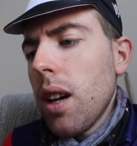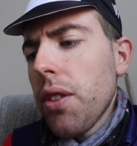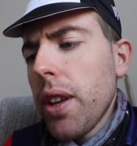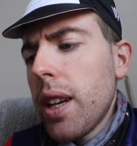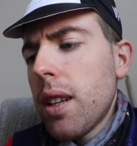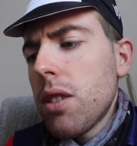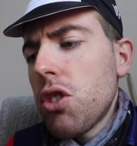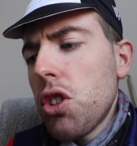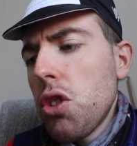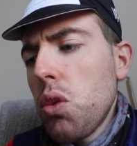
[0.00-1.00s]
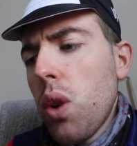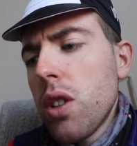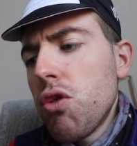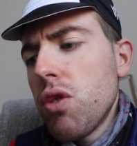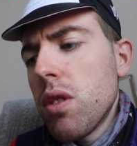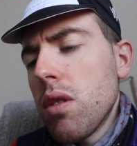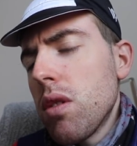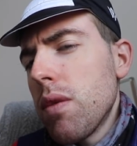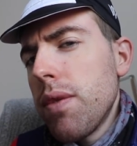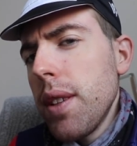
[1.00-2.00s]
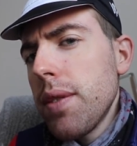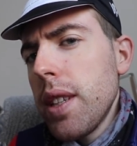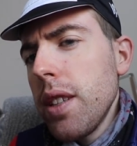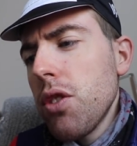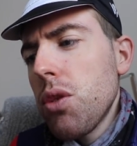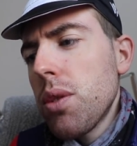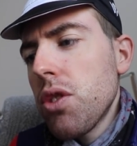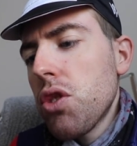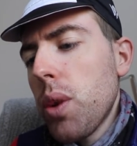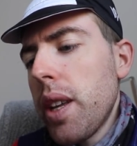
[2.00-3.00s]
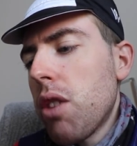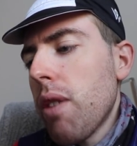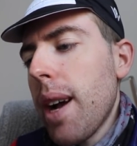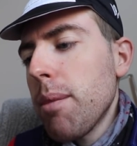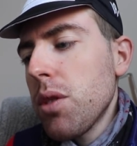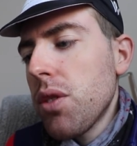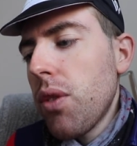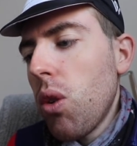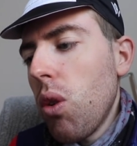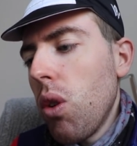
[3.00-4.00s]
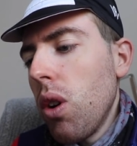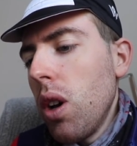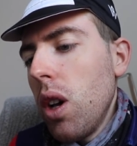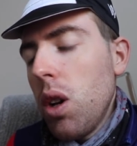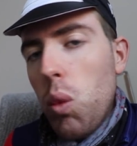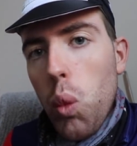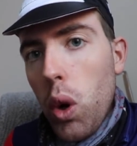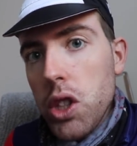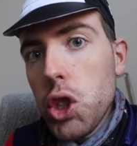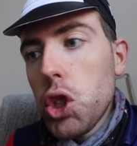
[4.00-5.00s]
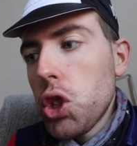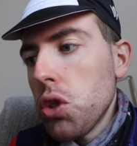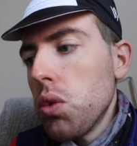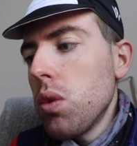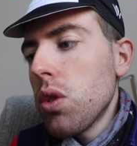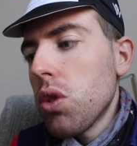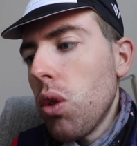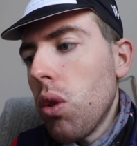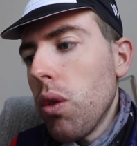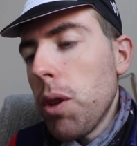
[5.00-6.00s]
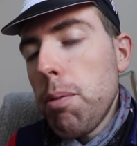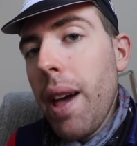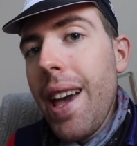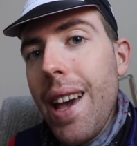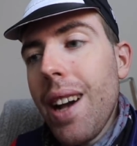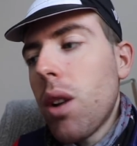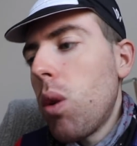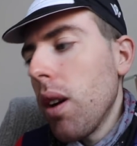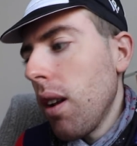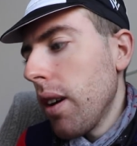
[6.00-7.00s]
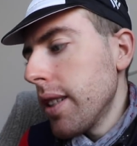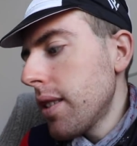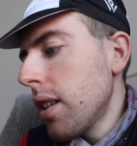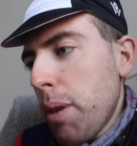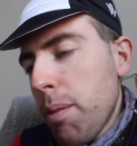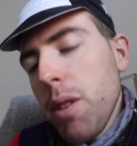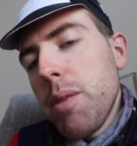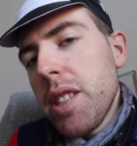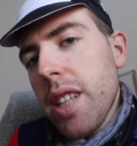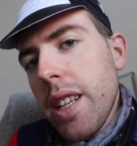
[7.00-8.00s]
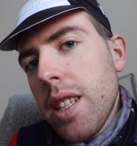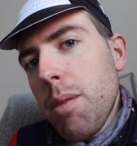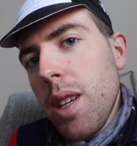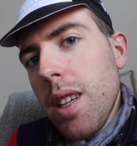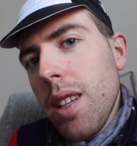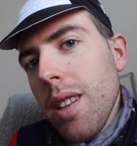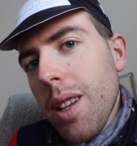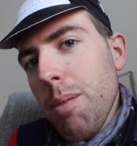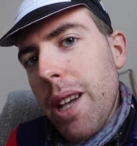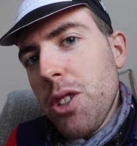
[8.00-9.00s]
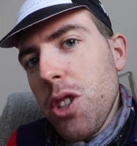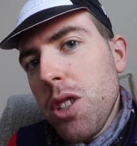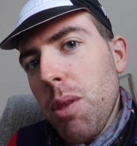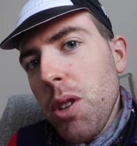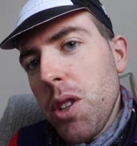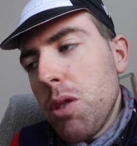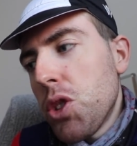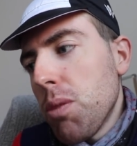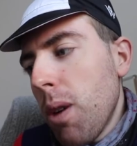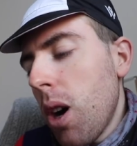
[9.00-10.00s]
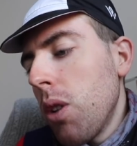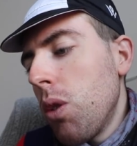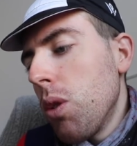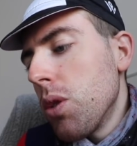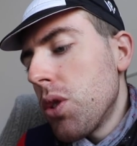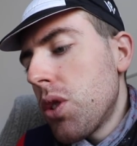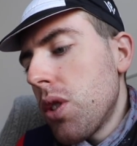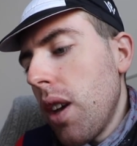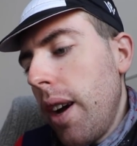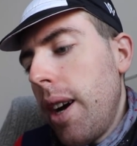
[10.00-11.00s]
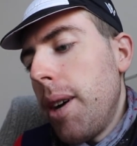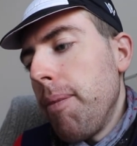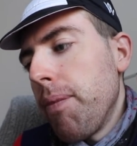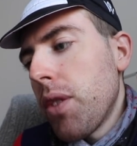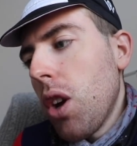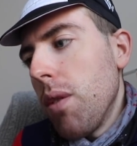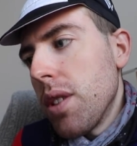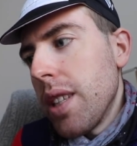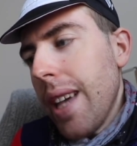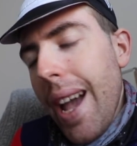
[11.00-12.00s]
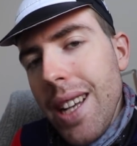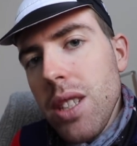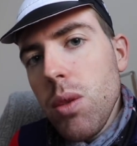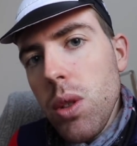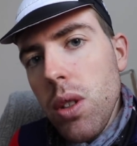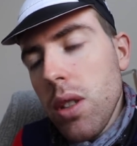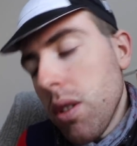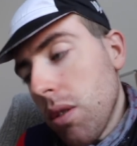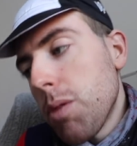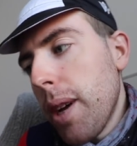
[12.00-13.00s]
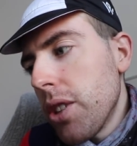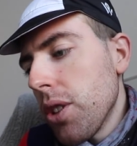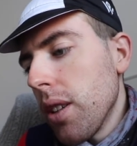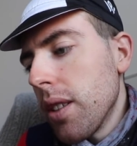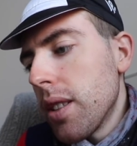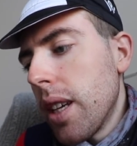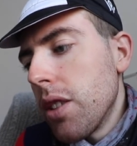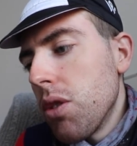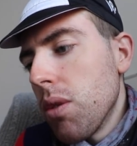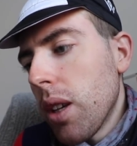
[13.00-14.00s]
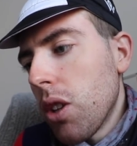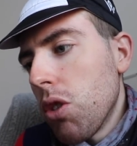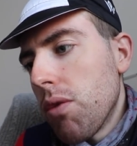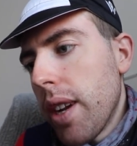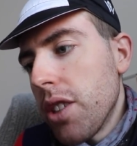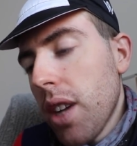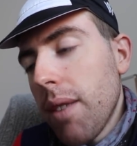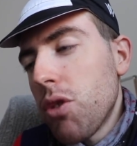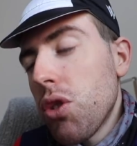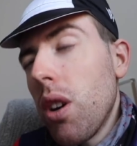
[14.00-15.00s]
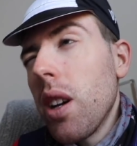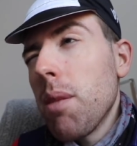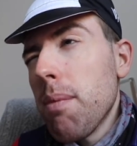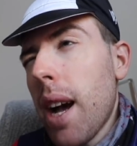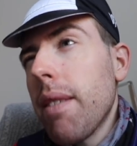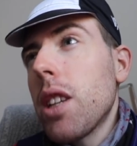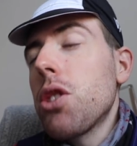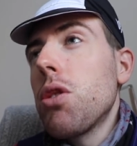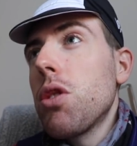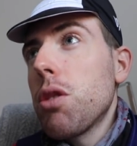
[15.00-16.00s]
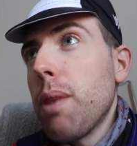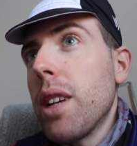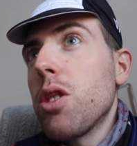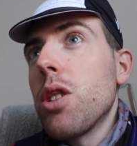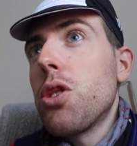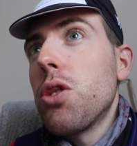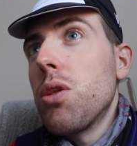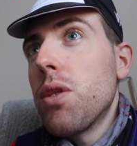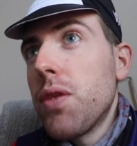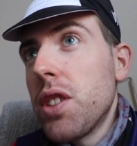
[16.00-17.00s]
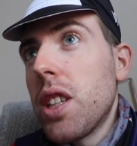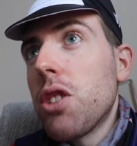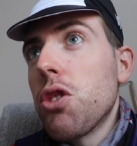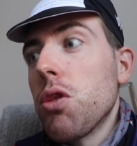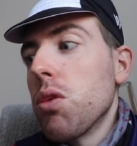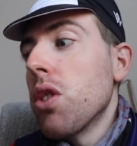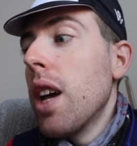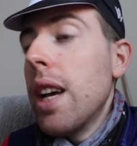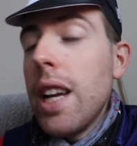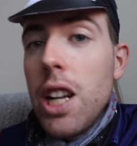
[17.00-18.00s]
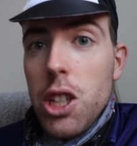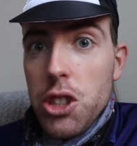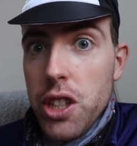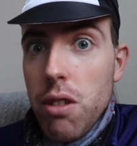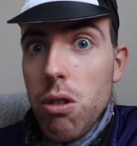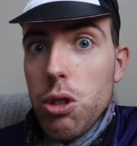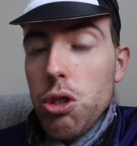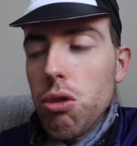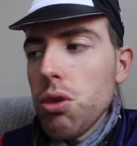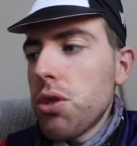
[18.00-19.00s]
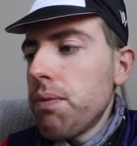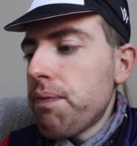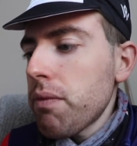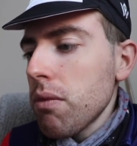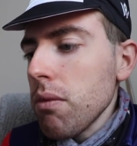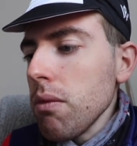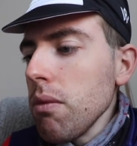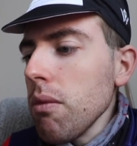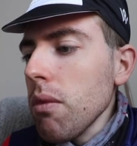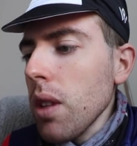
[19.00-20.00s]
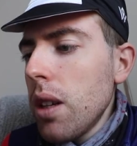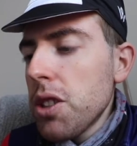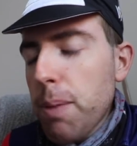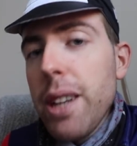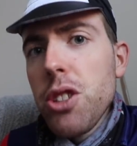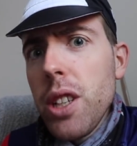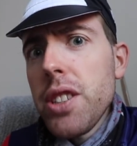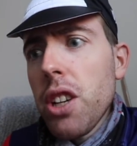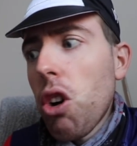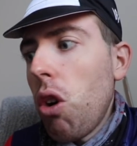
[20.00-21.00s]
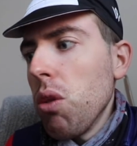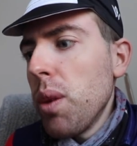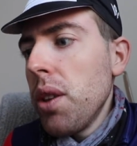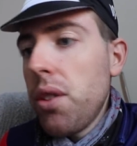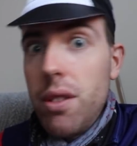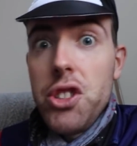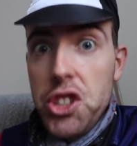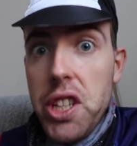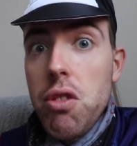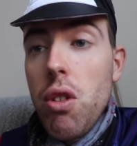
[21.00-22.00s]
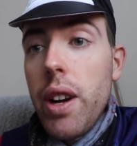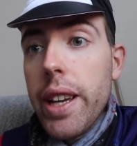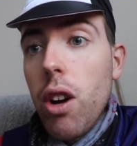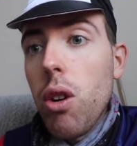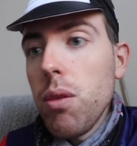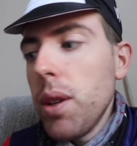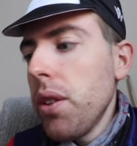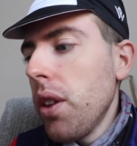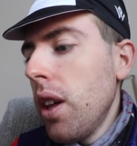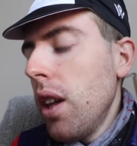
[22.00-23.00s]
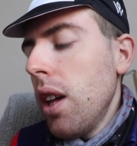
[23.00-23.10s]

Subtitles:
I think 220 grams for one shoe. So the pair are quite light. People have been sending me like messages about the new Shimano's. Obviously S-Works, you know, Specialized, they do like a good range. I've tried Maverick shoes, Specialized shoes, Physique shoes, Giro shoes. Specialized I got on with, Giro I get on with.